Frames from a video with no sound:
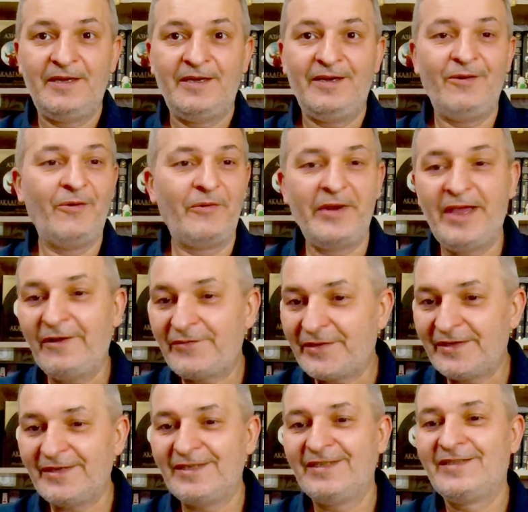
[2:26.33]
Only
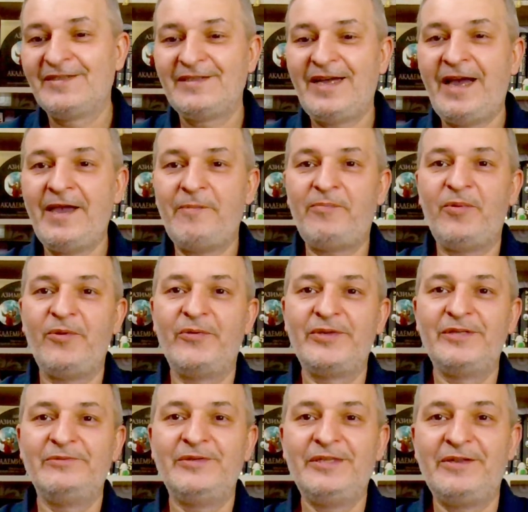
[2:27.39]
after I
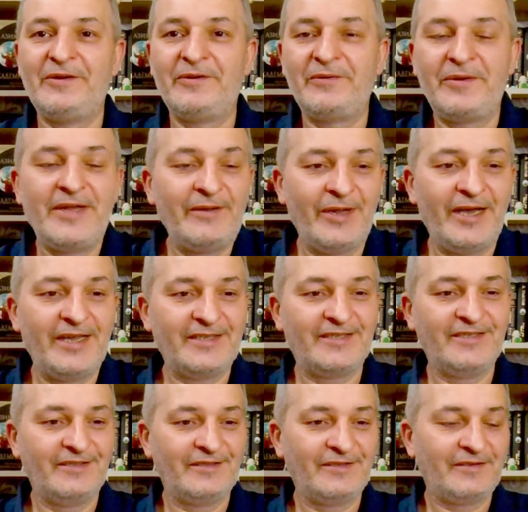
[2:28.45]
uploaded video,
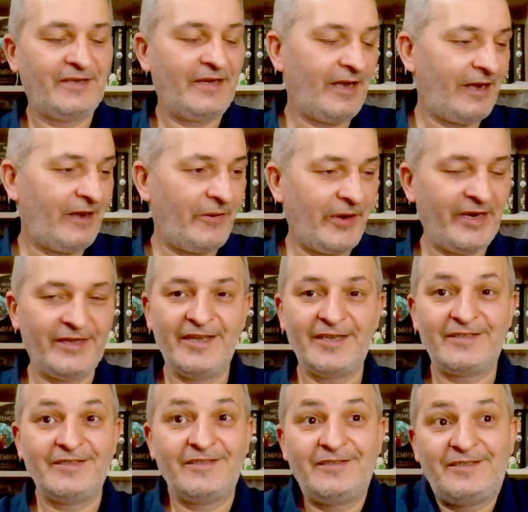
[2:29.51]
I
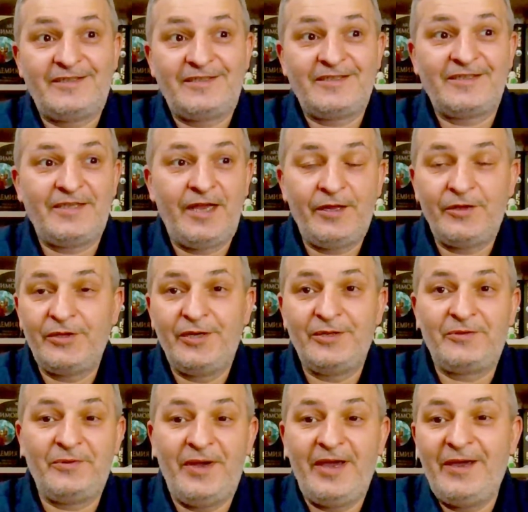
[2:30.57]
realized that it's a Sunday,
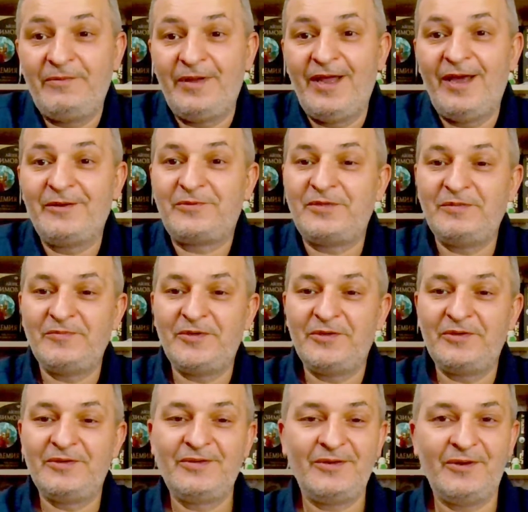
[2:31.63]
so I have a live stream
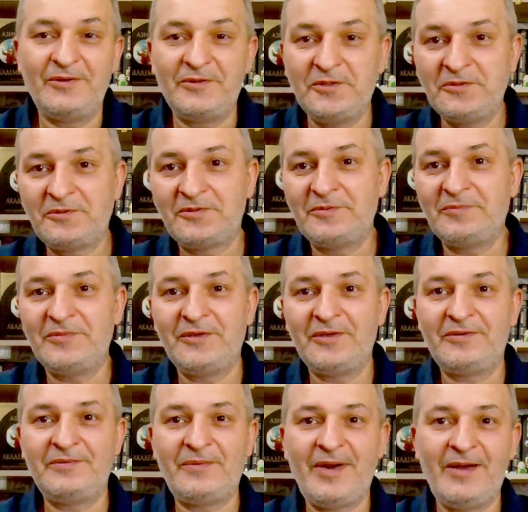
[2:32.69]
on YouTube,
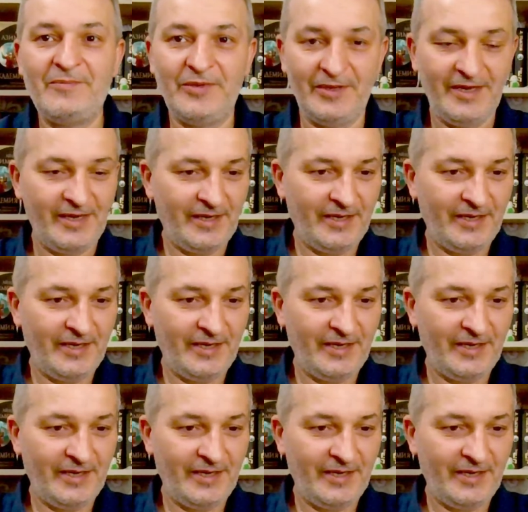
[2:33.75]
not on Rumble.